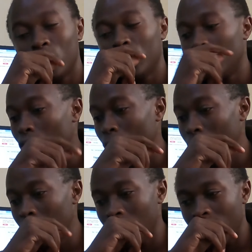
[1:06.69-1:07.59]
doing
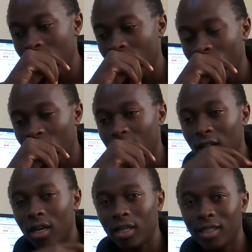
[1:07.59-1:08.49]
shopping for
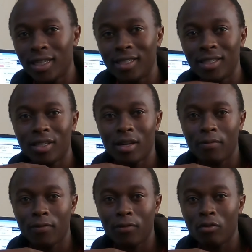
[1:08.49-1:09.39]
a chest
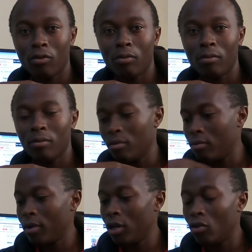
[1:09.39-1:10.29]
strap for
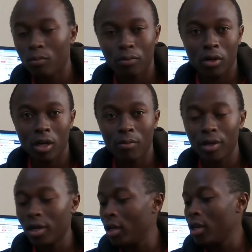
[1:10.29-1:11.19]
my GoPro
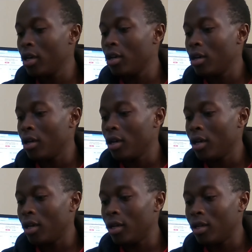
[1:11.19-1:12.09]
camera,
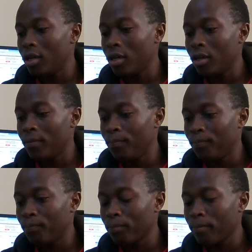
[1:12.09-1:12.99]
and
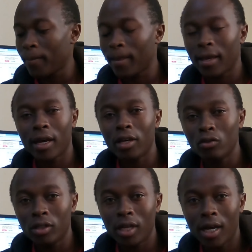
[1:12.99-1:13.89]
I
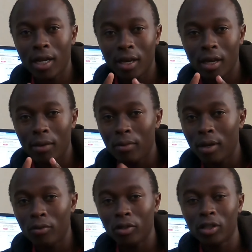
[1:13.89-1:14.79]

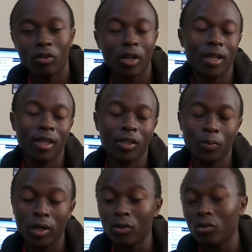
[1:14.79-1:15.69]
bought it on
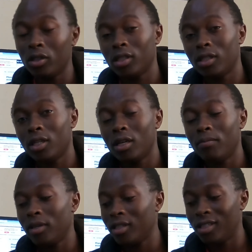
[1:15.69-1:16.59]
AliExpress, which is
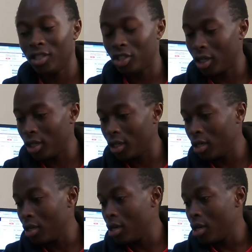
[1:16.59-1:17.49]
based in China,
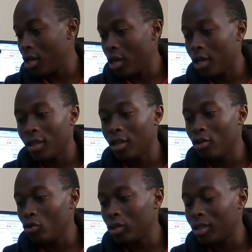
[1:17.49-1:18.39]
and they
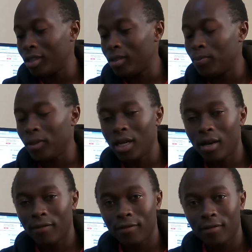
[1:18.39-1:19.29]
used
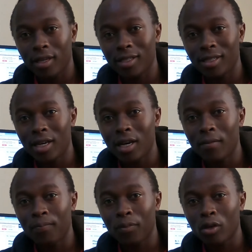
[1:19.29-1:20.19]
SpeedUp as their
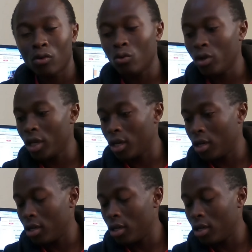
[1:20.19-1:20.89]
courier.